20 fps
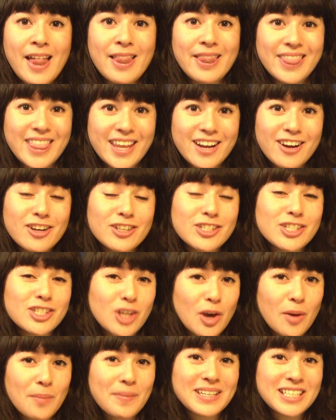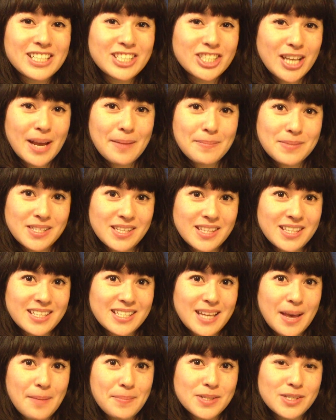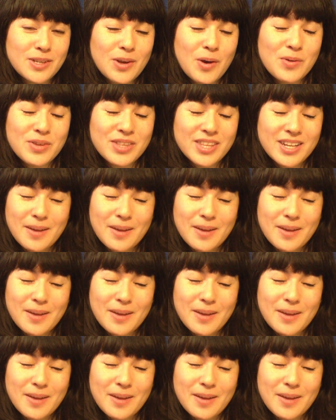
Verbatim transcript: There are so many gems in this episode